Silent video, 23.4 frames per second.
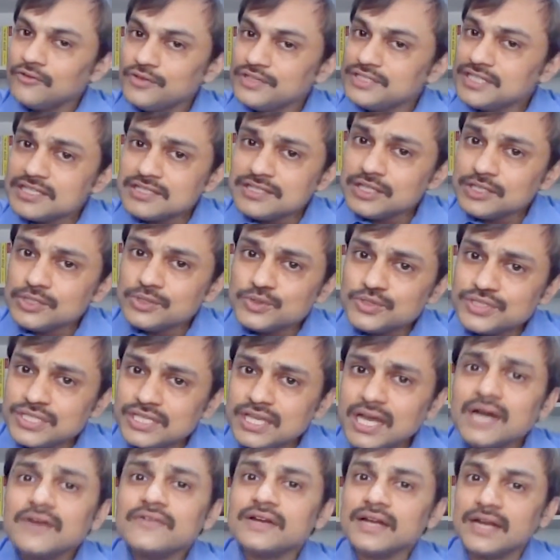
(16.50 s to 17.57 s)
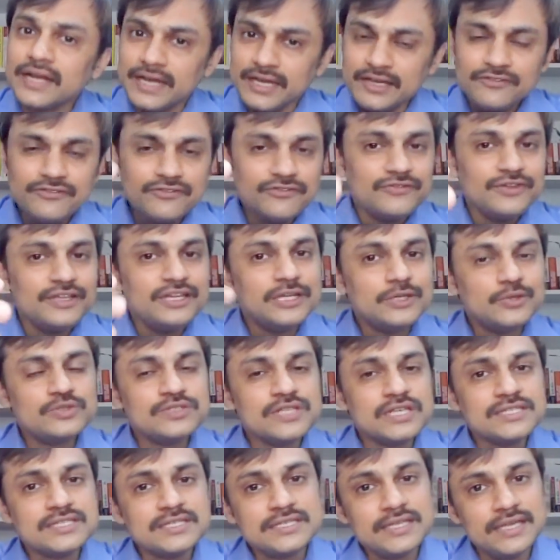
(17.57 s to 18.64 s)
We just need to see our life. We need to
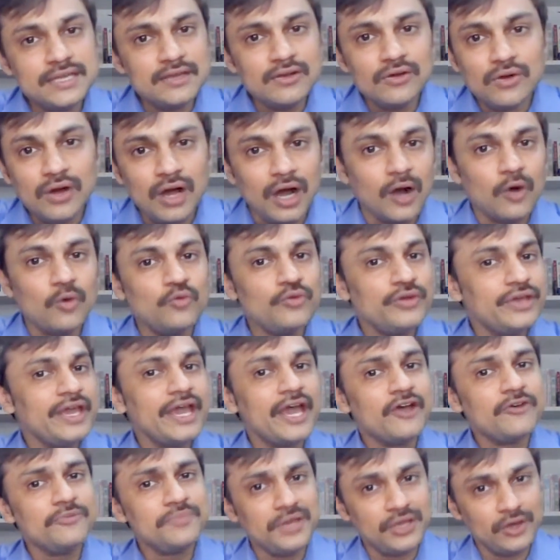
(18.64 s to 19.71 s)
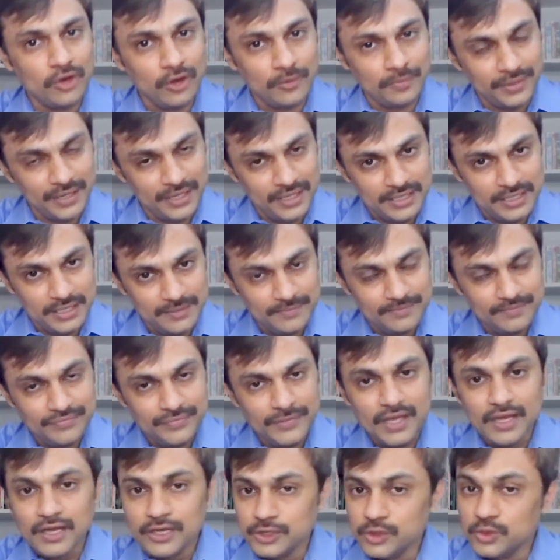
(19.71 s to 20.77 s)
just see how we have been operating.
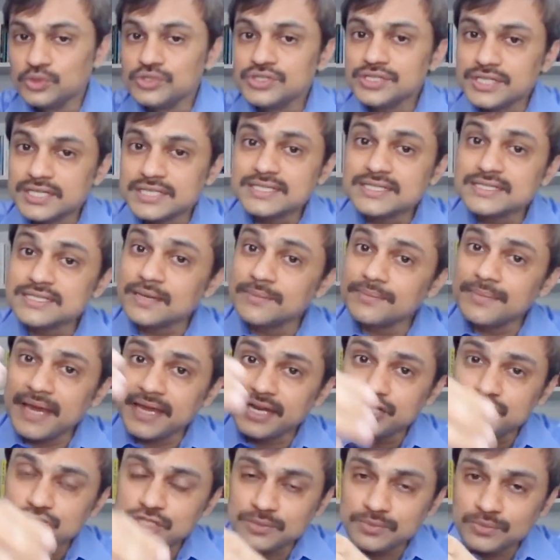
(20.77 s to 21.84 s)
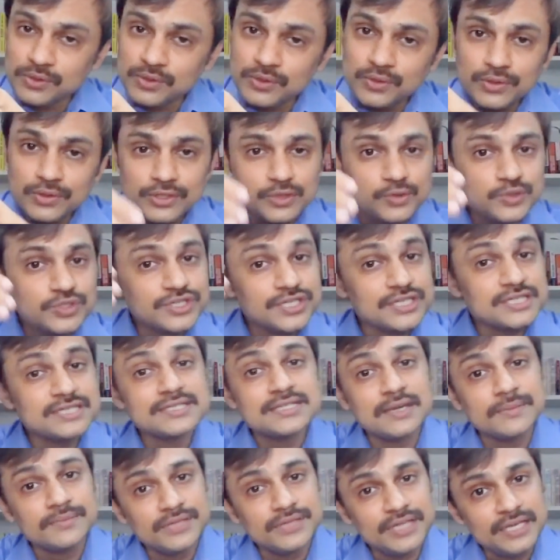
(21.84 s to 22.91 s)
You trust some manager more. You trust
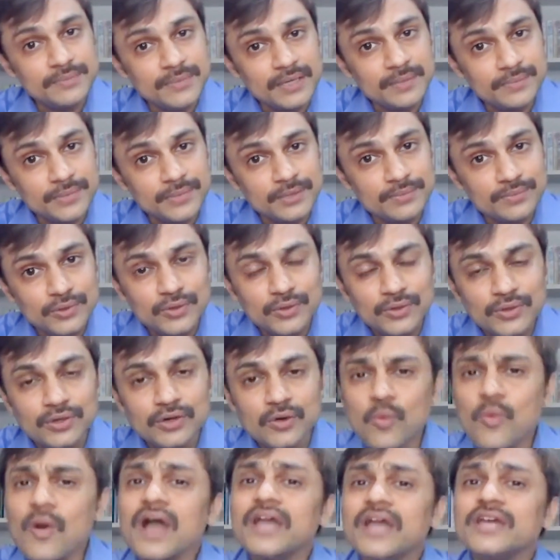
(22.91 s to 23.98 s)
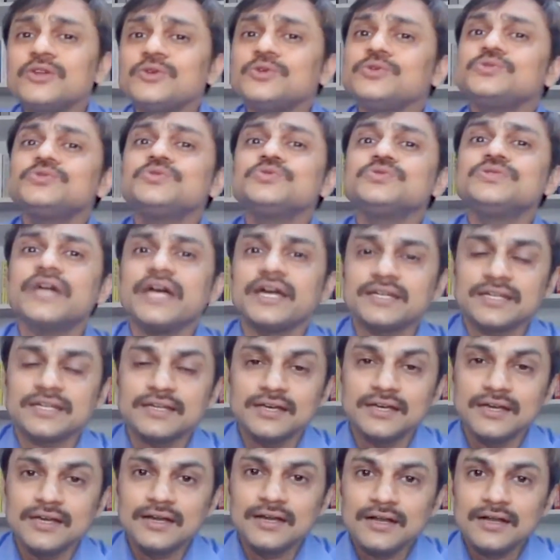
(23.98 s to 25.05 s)
some team member more. Why do you do that?